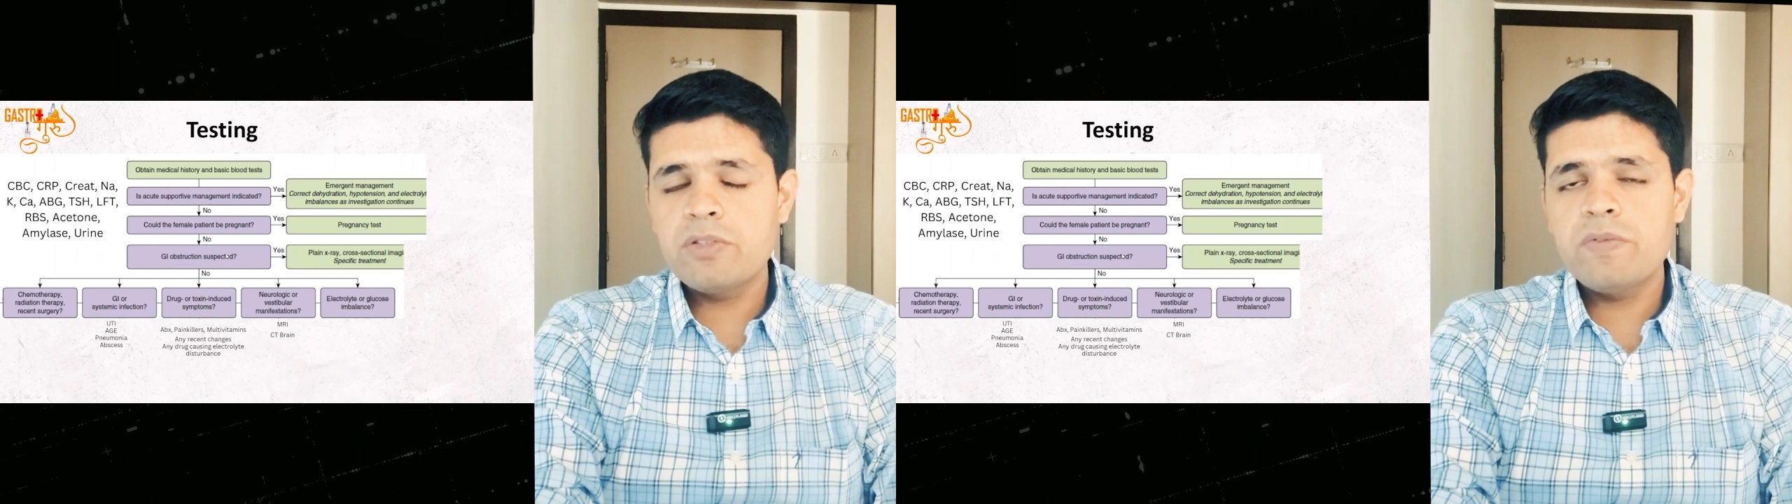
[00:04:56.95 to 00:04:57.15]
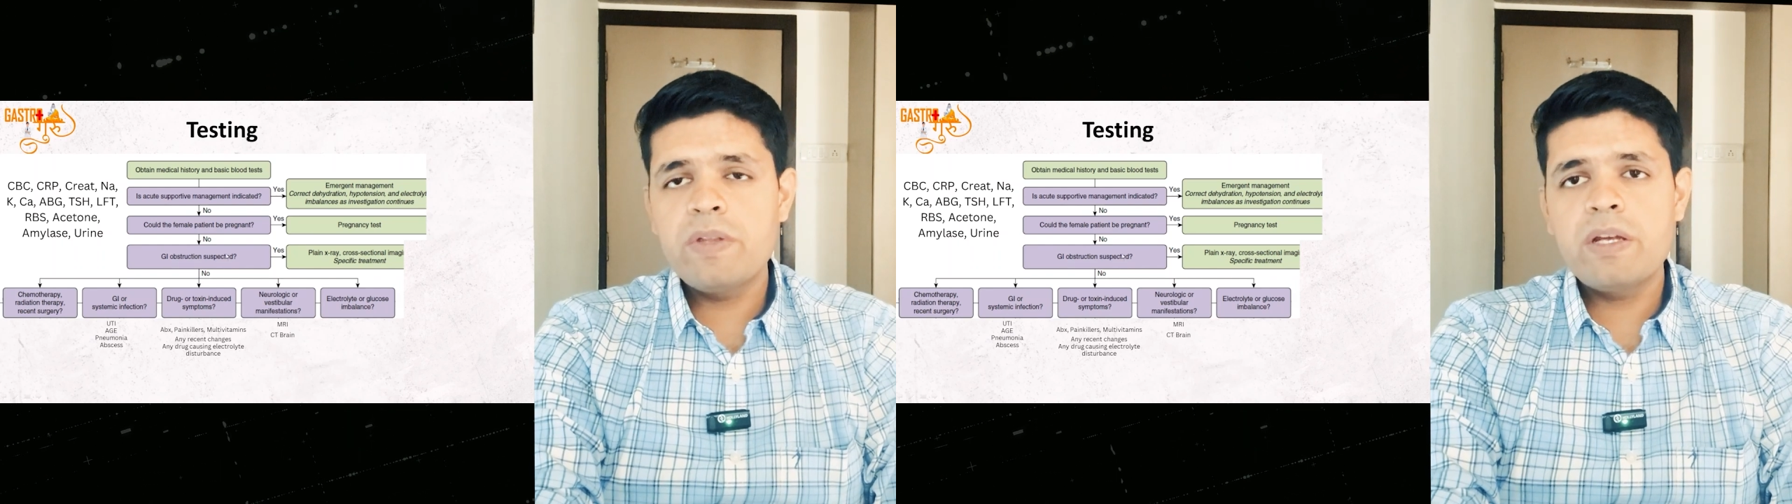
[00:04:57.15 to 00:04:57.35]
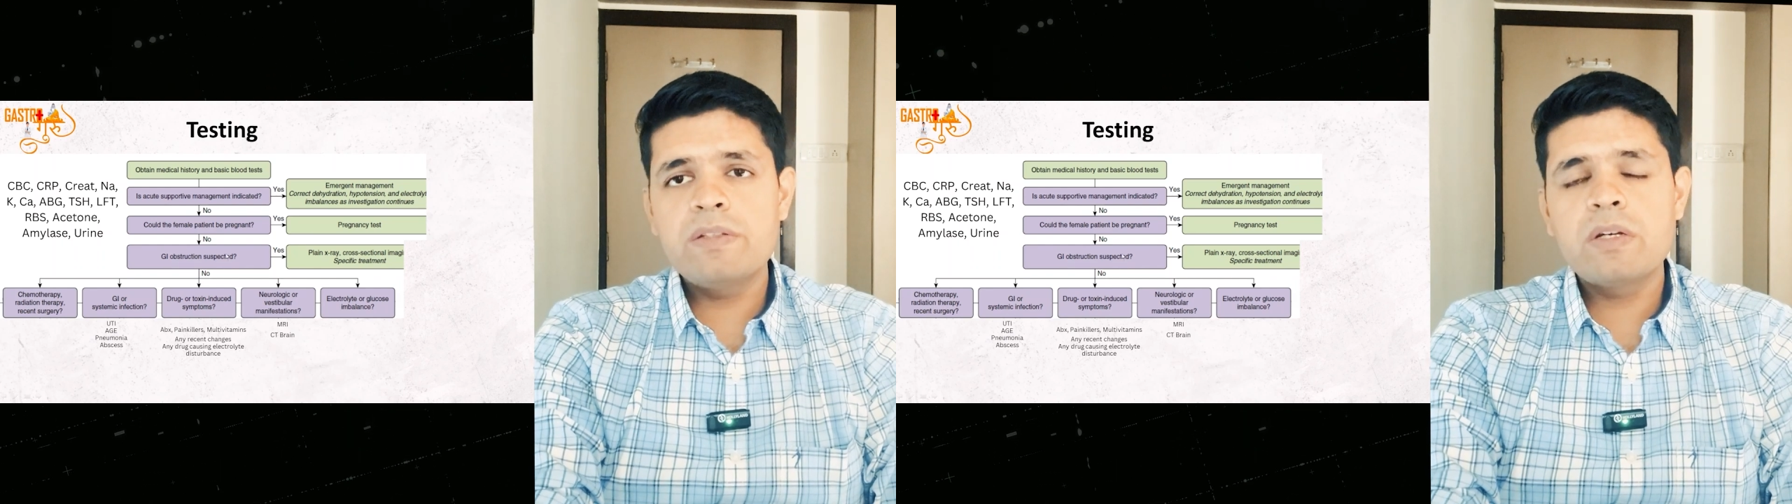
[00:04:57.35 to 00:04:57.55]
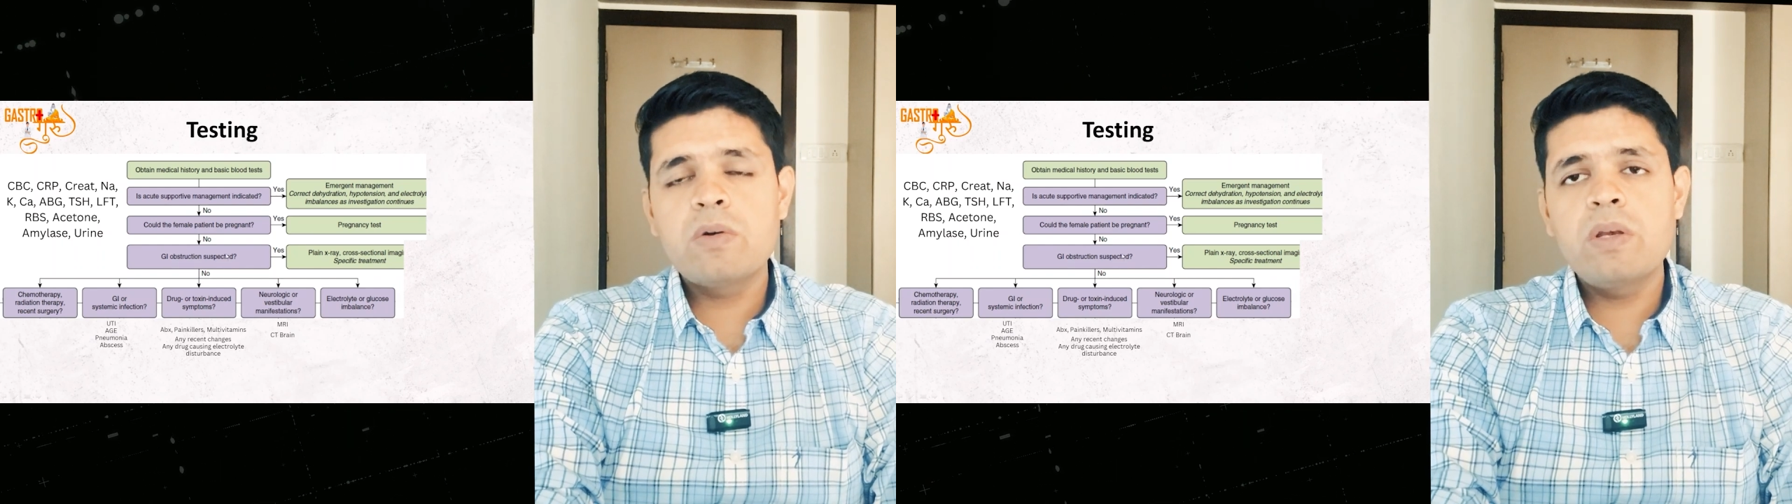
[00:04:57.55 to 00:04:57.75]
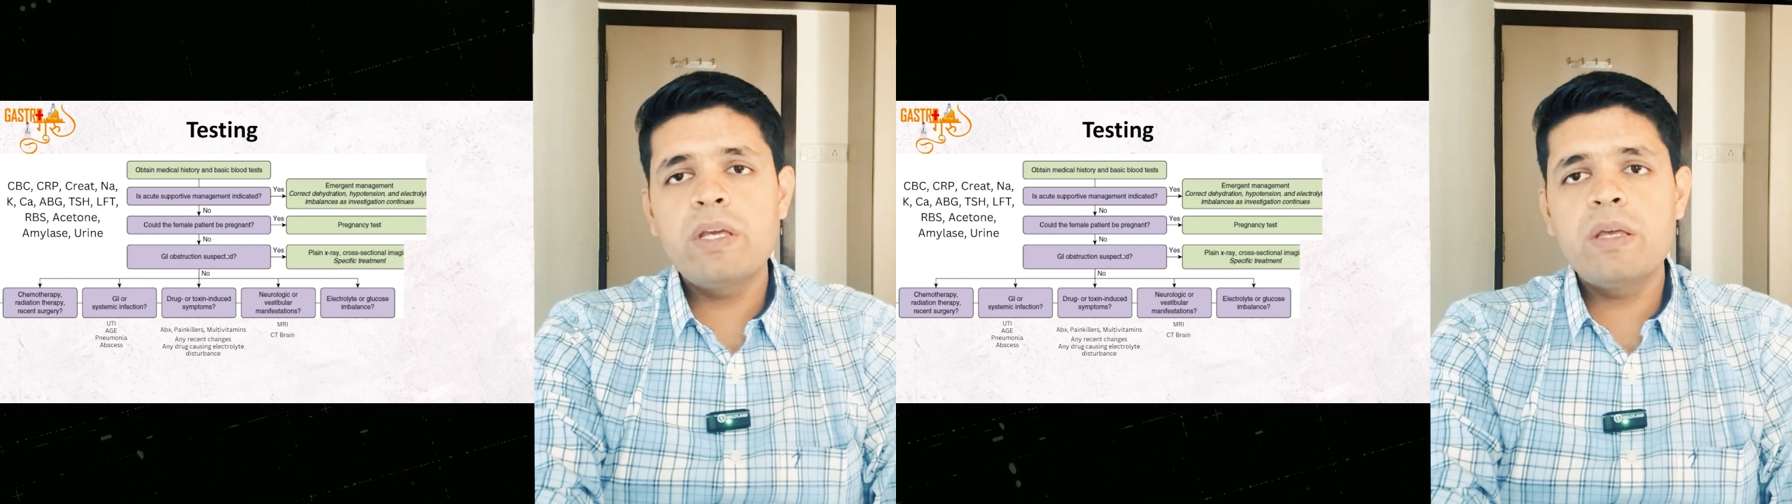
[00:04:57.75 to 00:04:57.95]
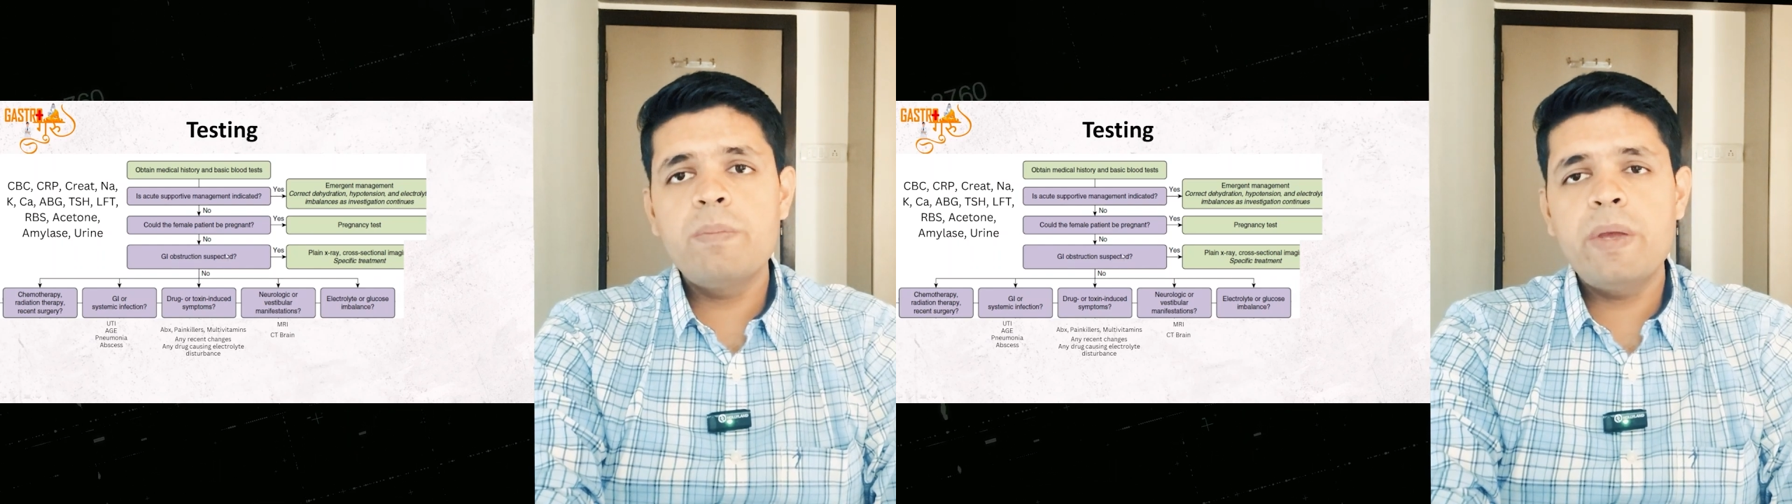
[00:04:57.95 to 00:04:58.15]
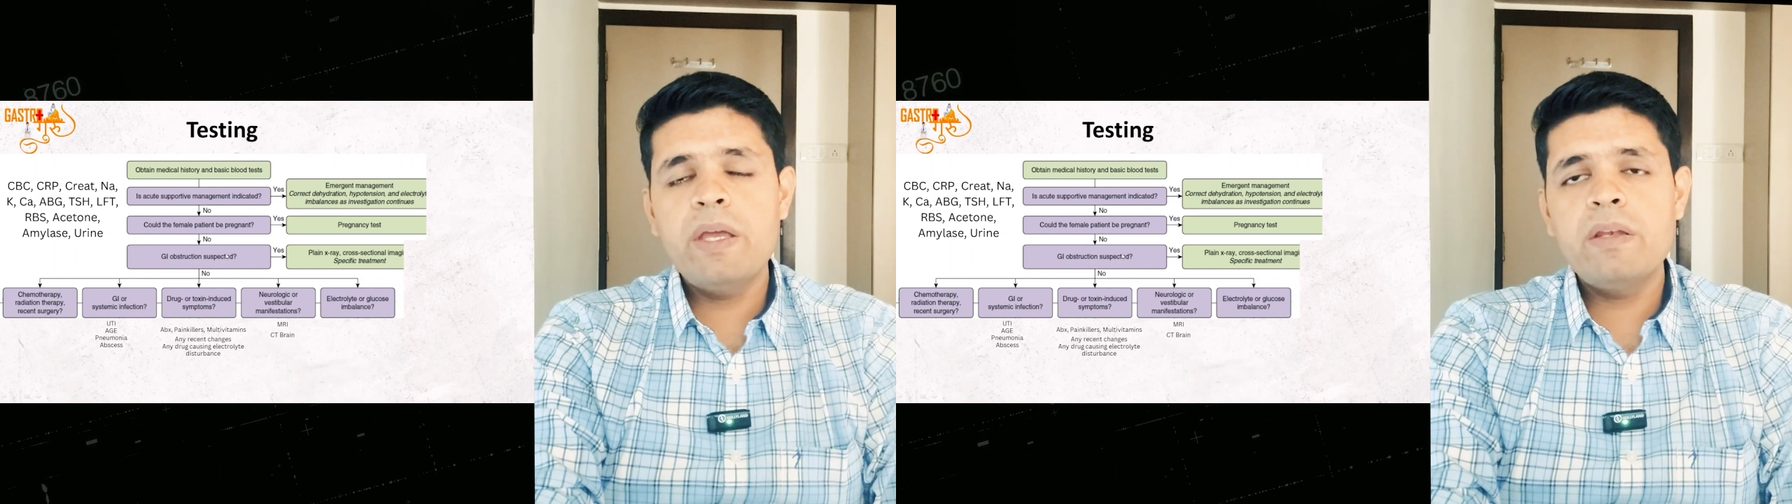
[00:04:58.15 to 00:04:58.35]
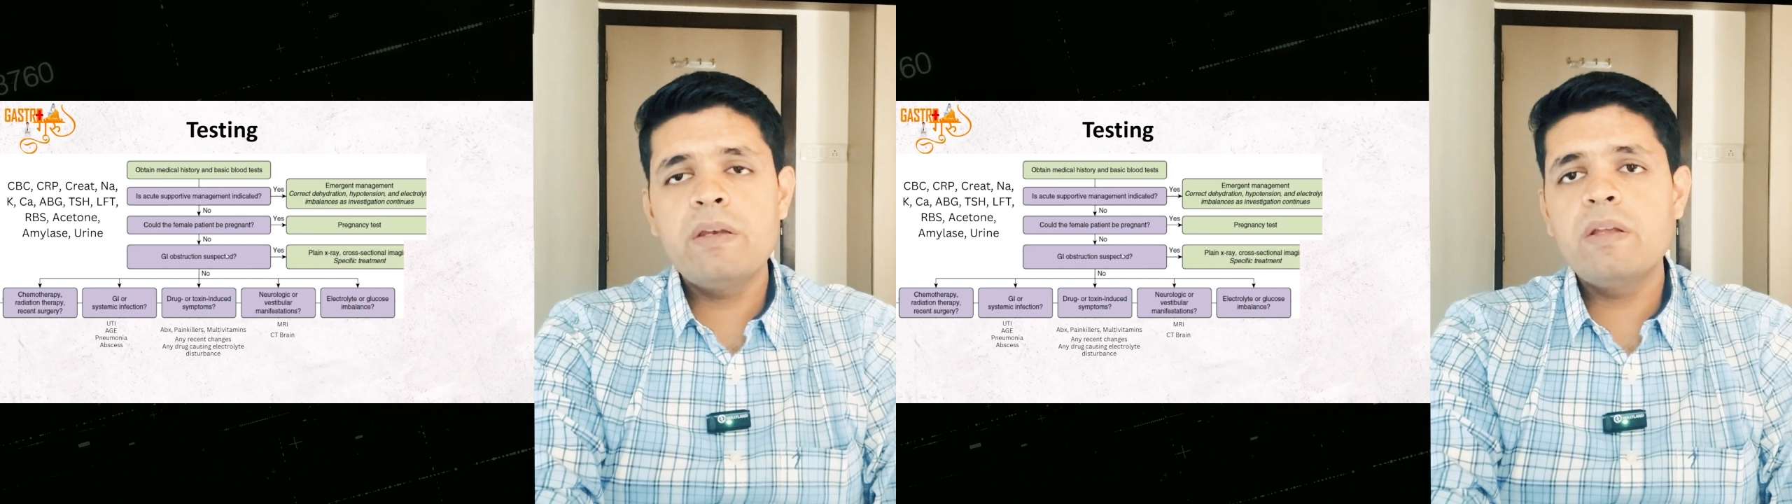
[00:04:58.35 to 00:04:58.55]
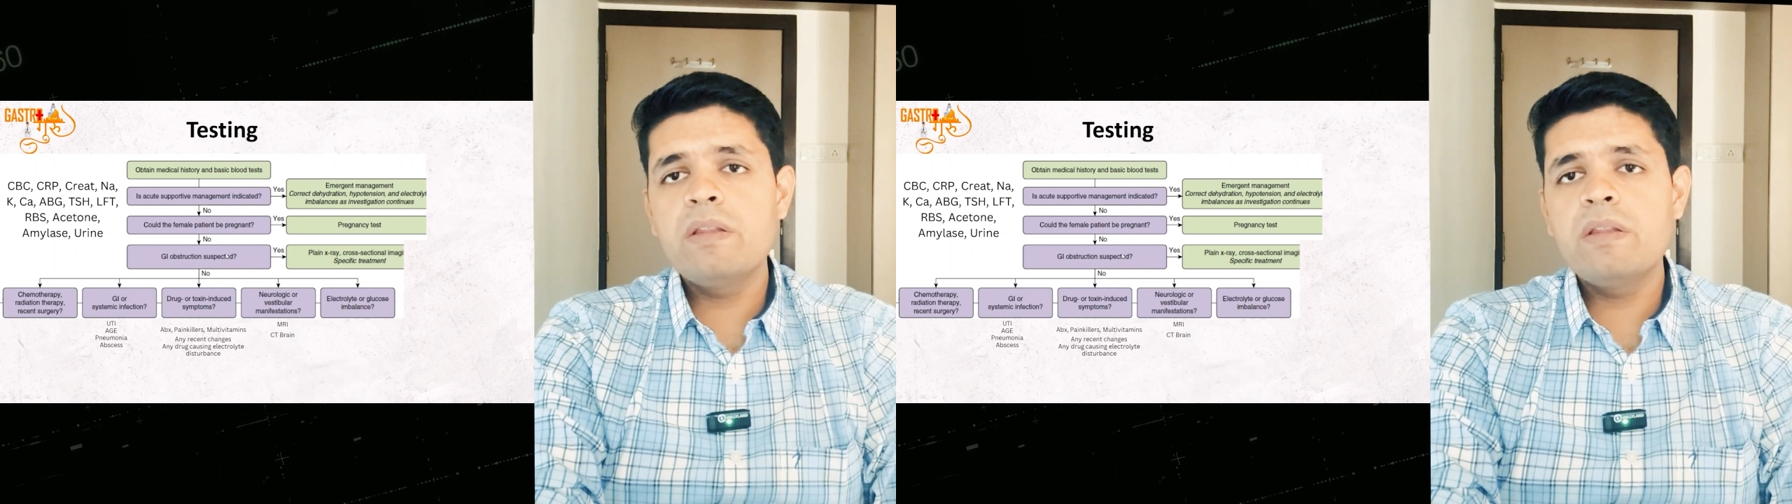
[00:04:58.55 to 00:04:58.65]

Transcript: so if there is a colicky pain